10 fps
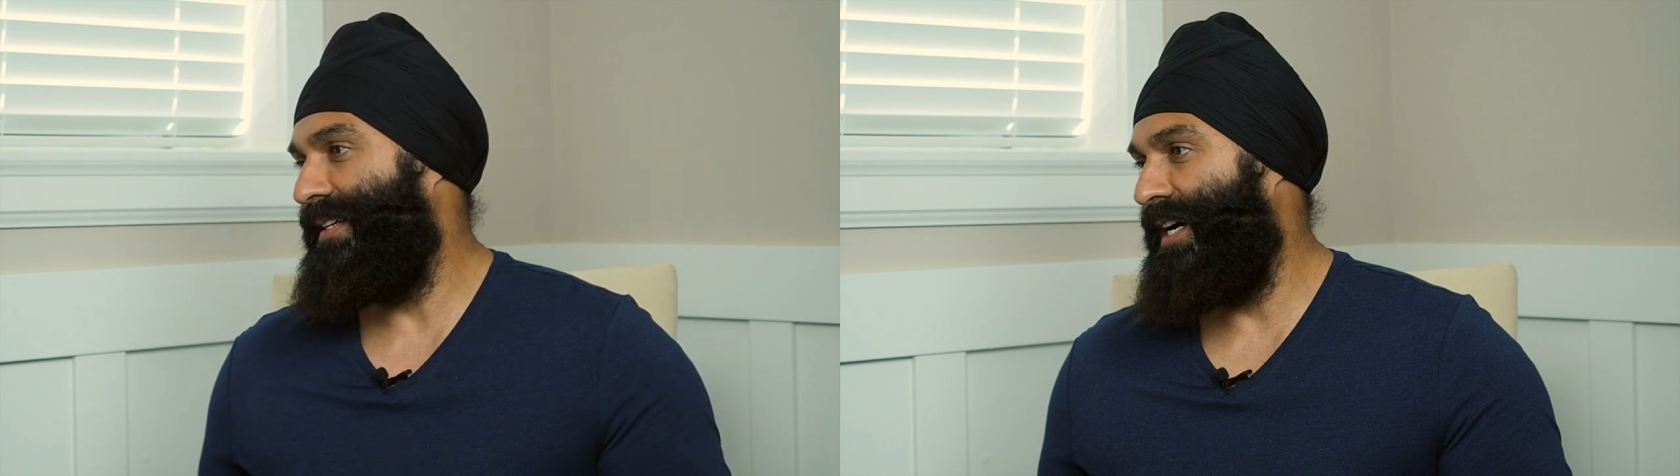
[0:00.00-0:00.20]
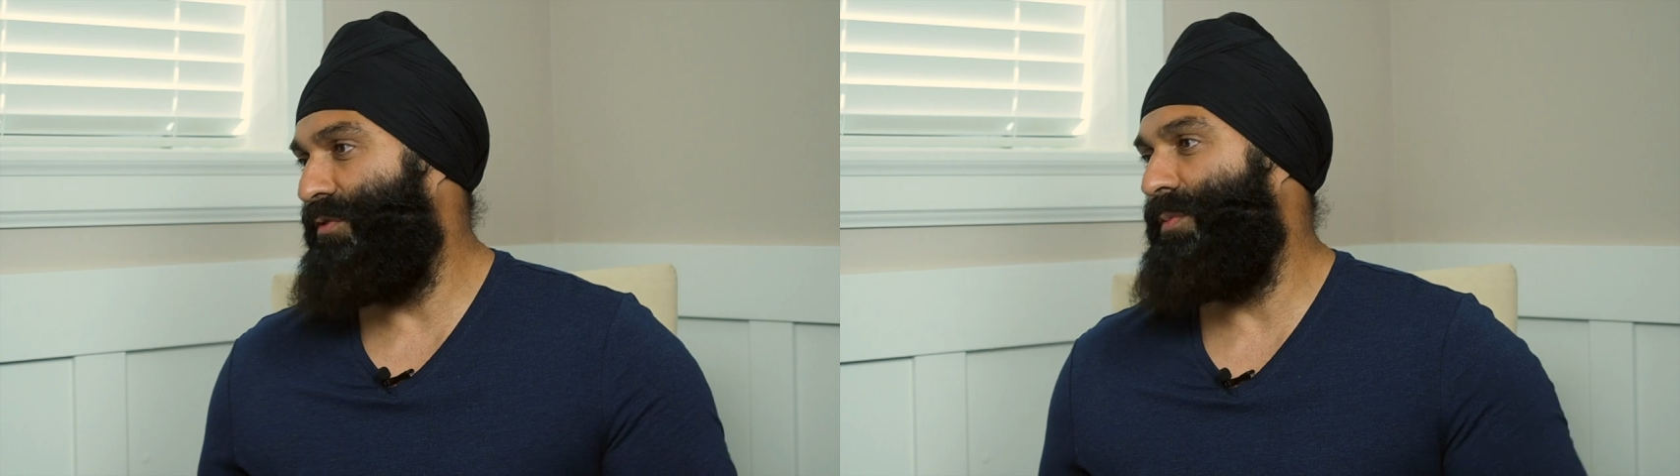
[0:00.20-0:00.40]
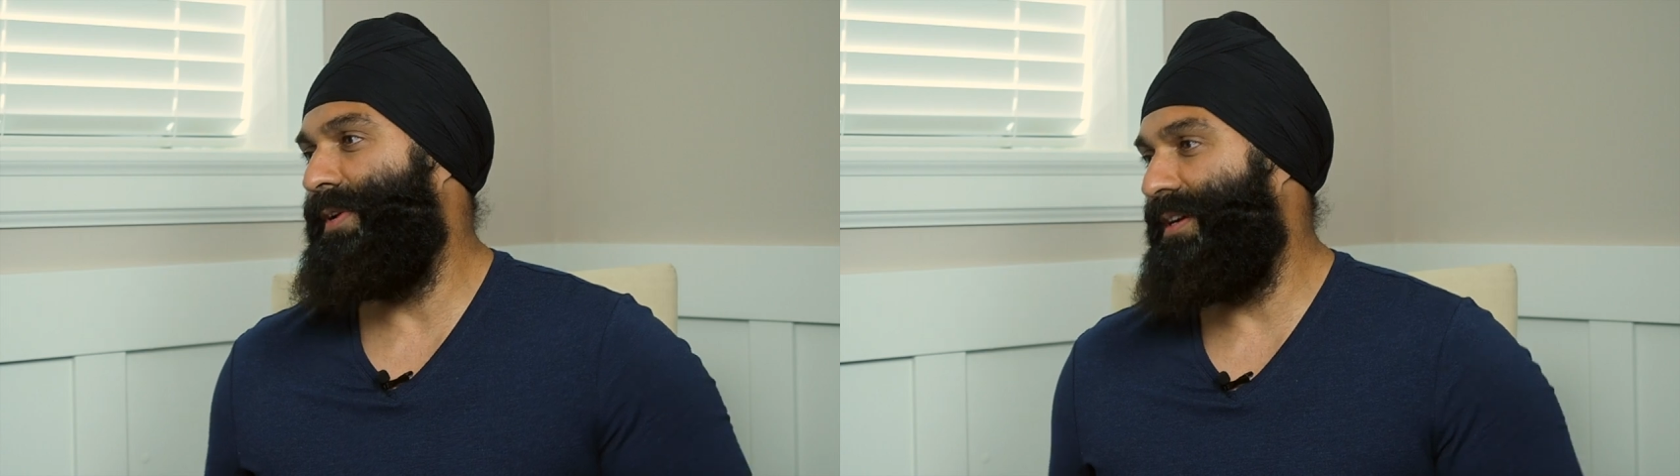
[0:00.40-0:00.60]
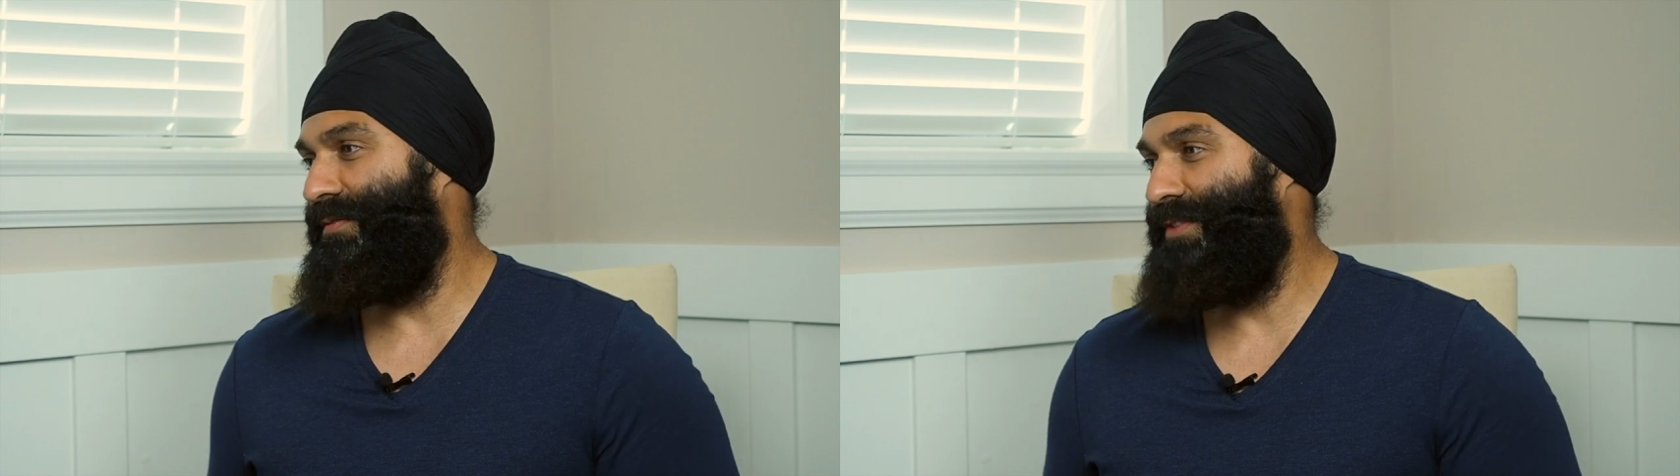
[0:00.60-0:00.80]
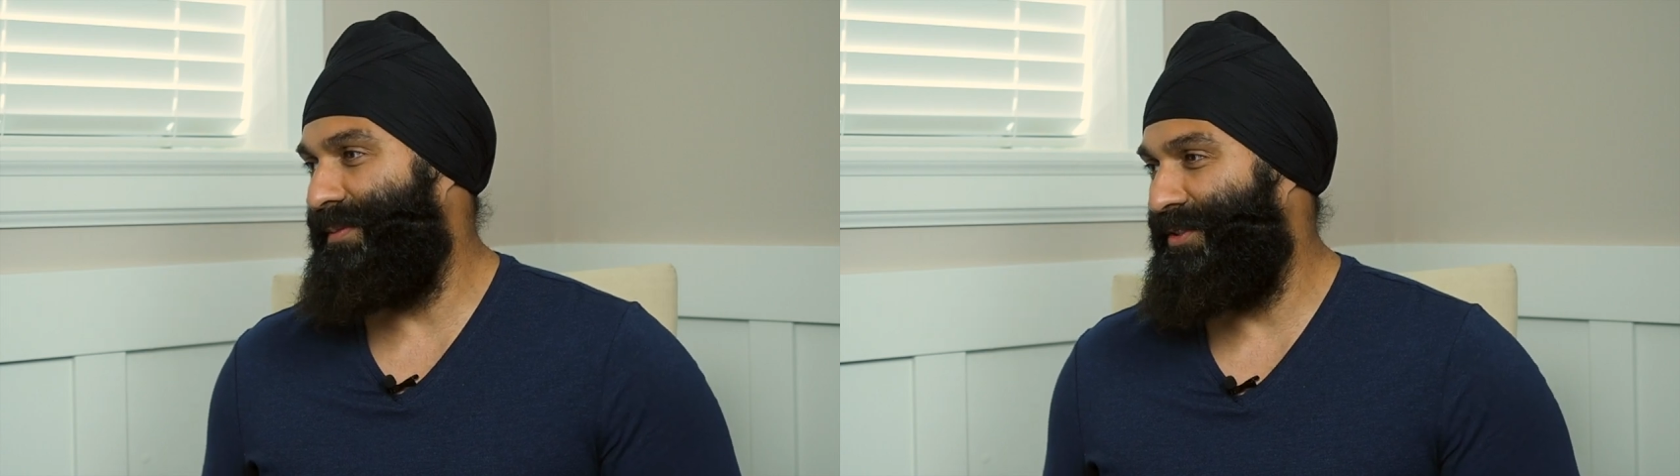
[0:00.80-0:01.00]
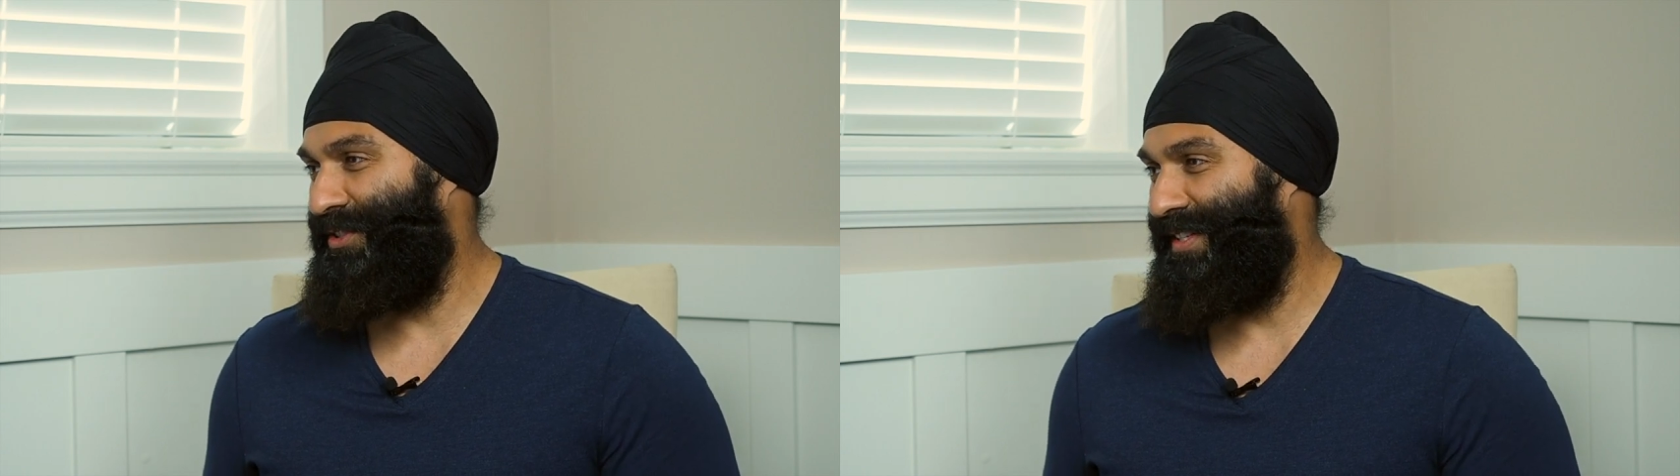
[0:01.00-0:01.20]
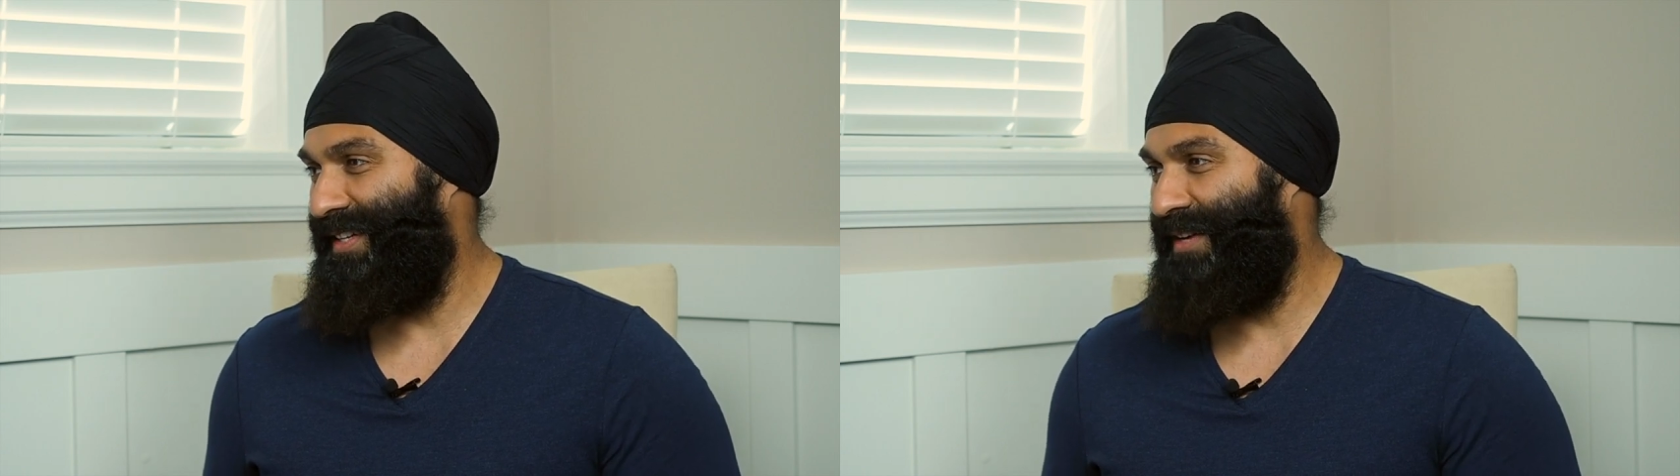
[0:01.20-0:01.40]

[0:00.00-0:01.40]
I would be comfortable still.